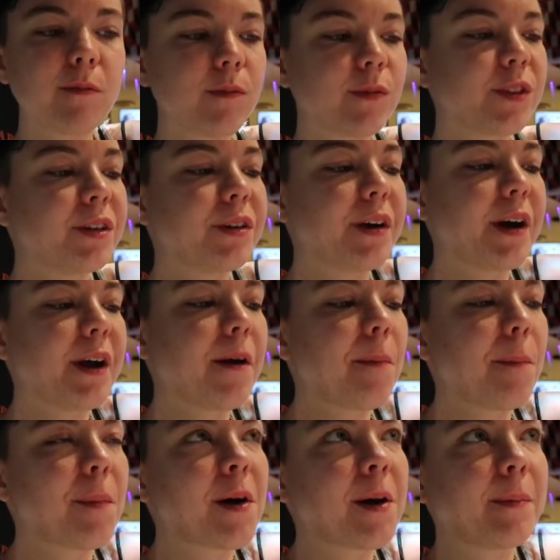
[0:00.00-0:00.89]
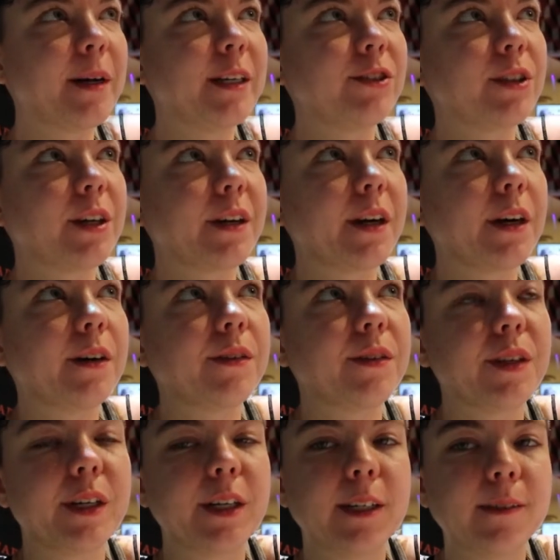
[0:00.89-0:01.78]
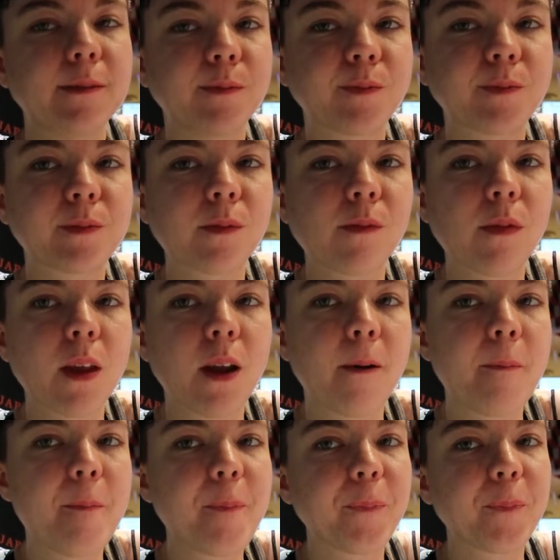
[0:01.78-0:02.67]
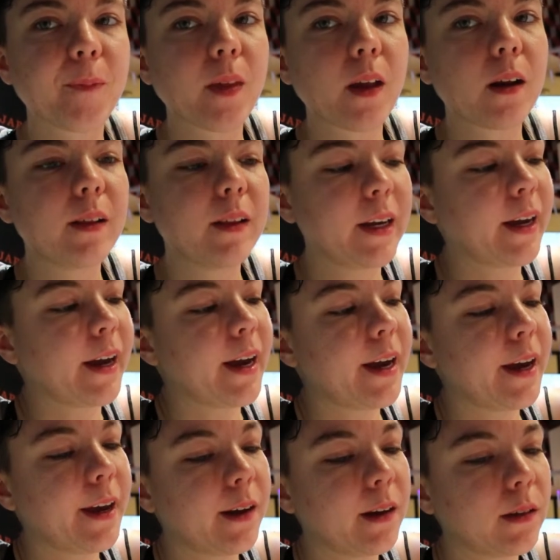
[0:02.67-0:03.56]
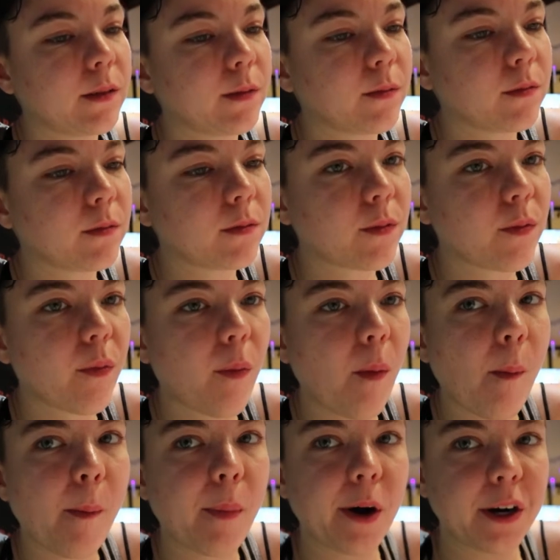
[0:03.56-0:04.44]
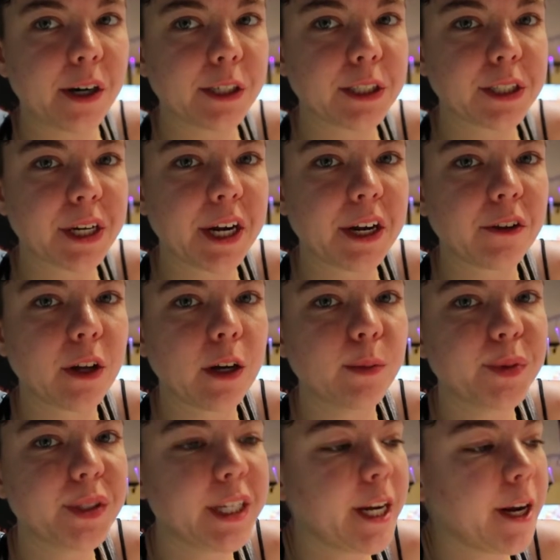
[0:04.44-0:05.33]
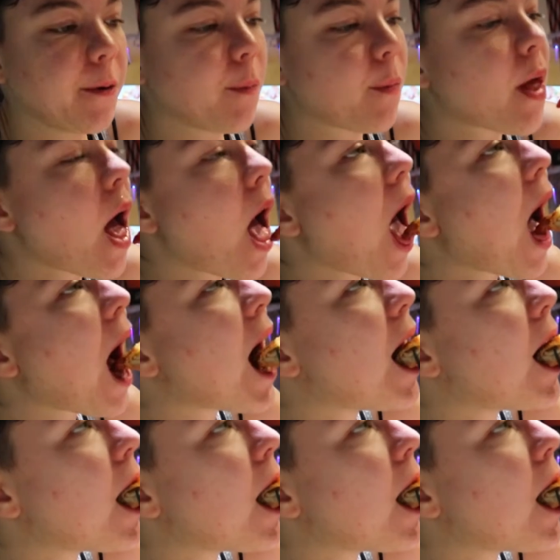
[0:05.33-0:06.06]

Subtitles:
Tonight, I might check out the gay bar, gay club scene.